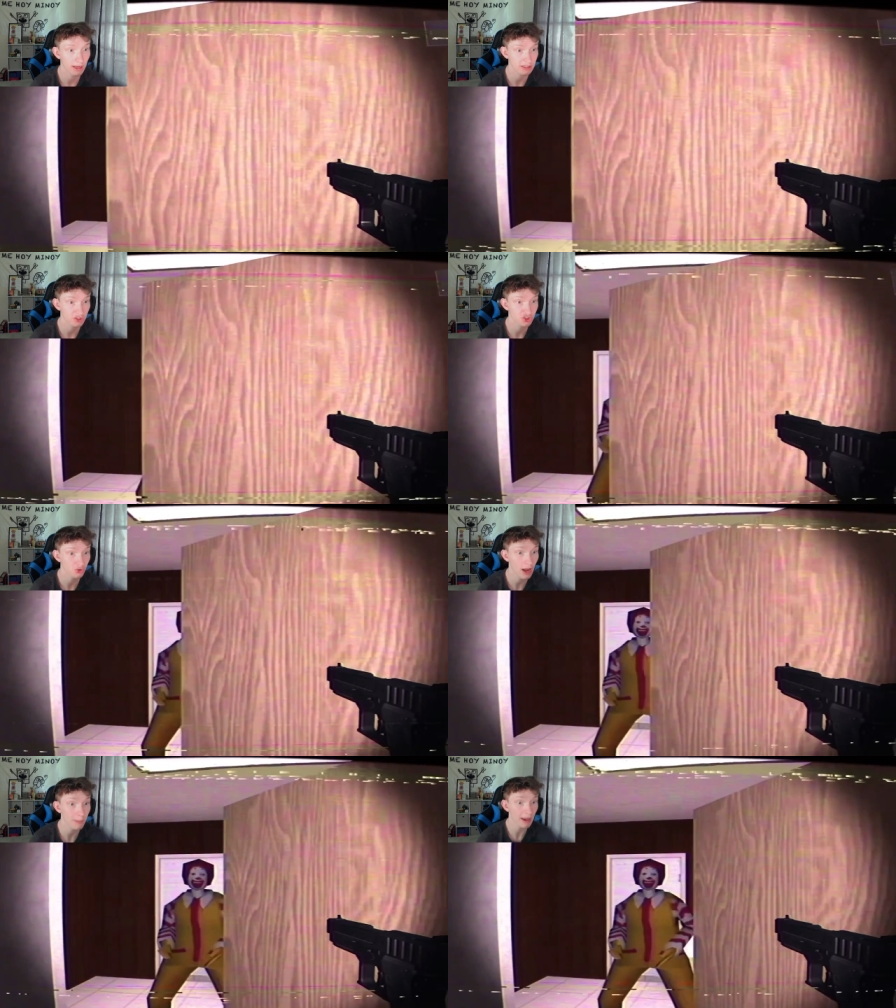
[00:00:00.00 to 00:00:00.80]
the
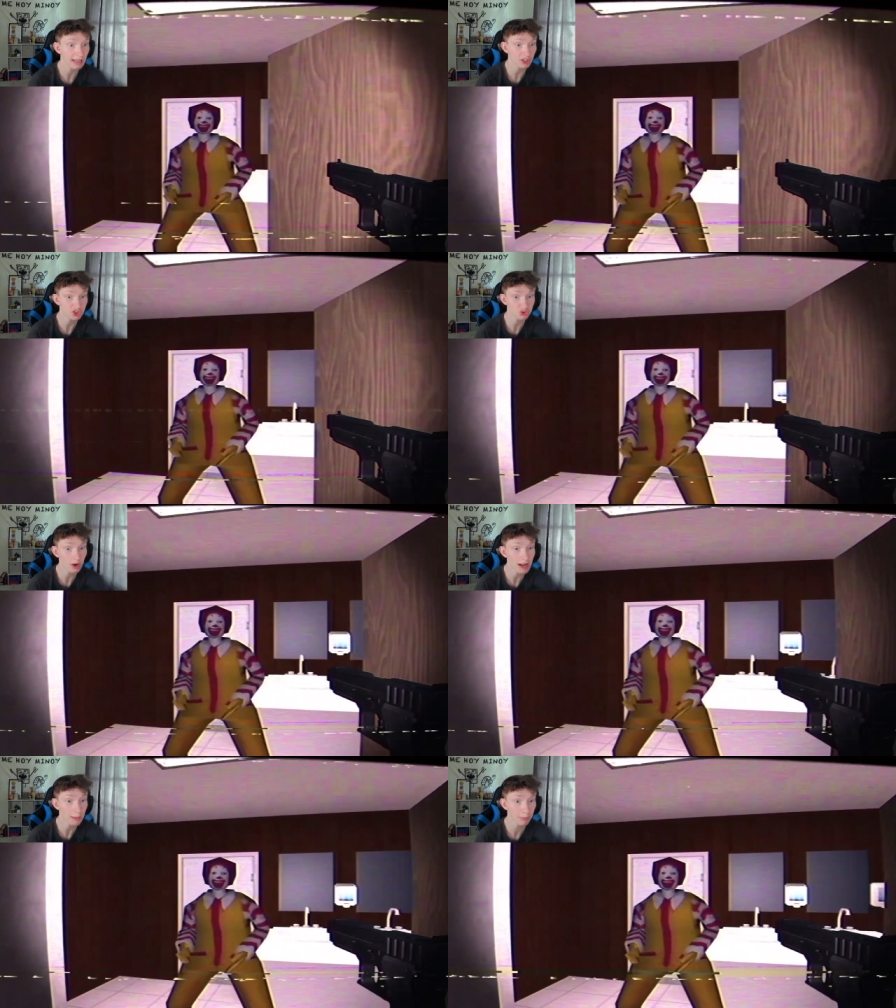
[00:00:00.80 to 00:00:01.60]
strap. I got the
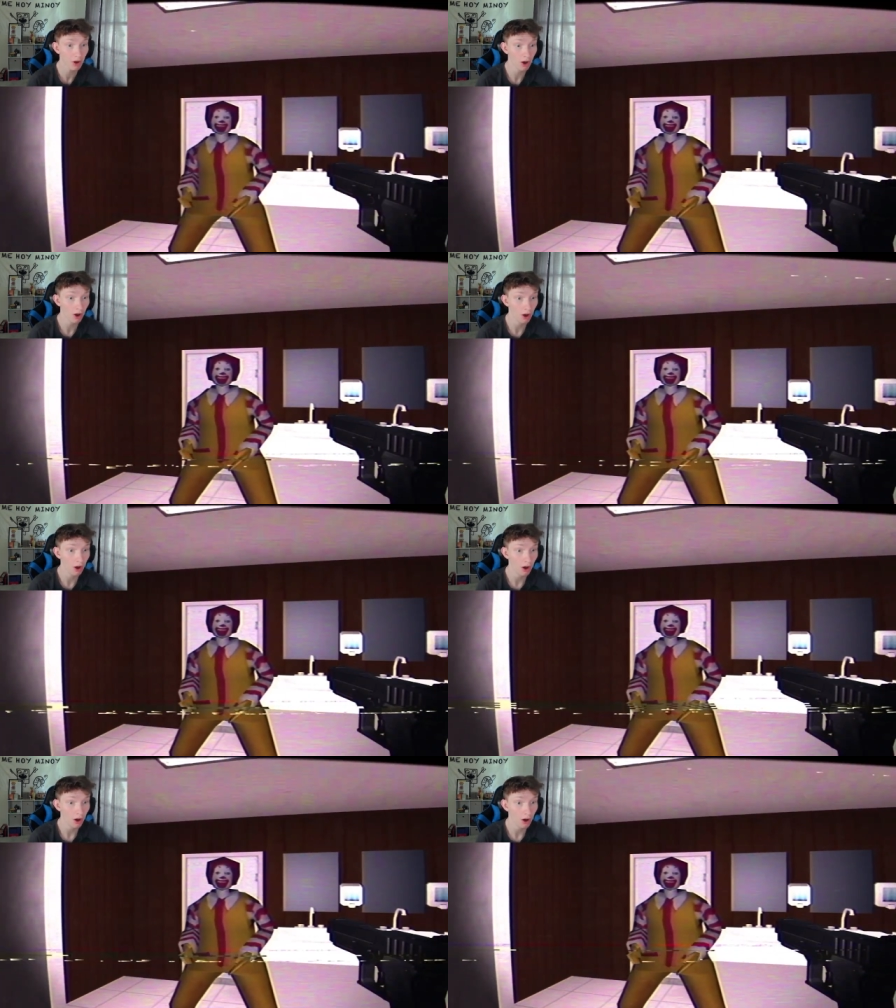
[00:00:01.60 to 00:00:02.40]
strap.
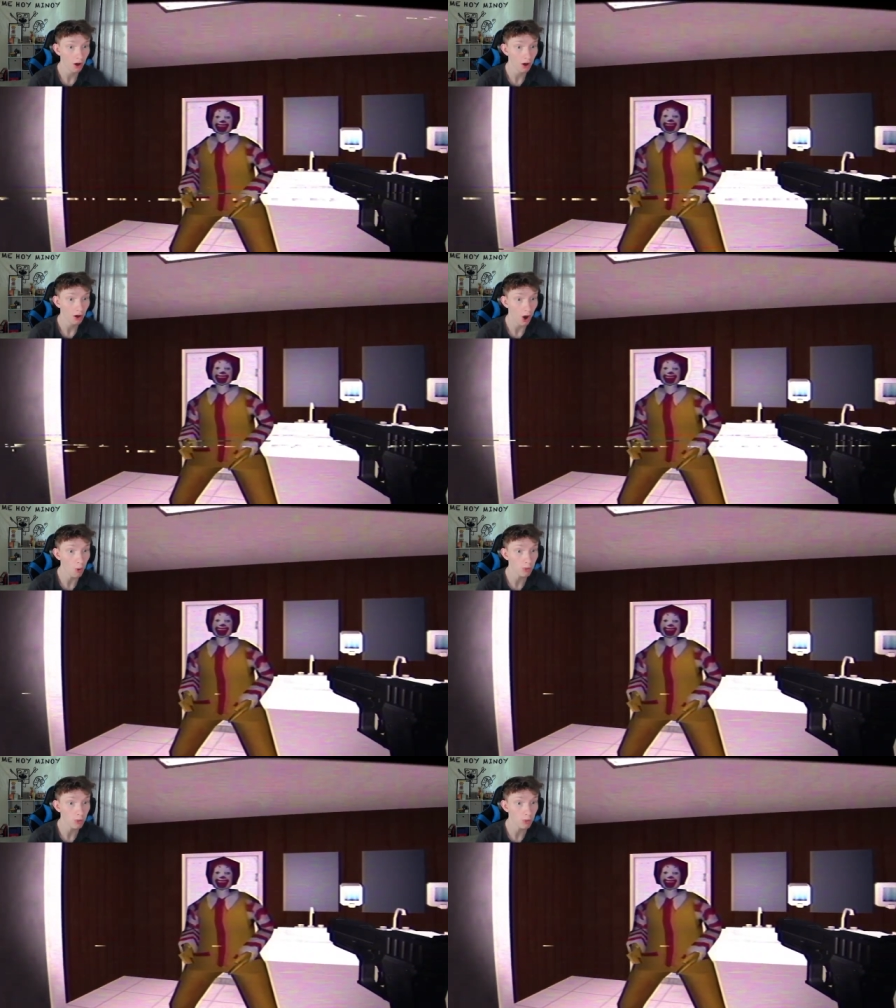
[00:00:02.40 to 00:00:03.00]
Oh,